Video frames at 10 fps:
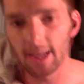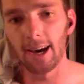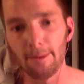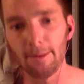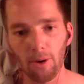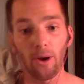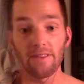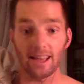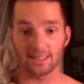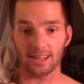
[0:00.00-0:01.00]
But when
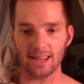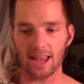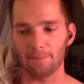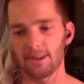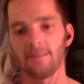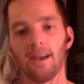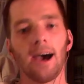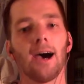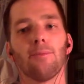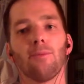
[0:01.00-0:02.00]
that does happen,
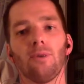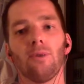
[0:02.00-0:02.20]
a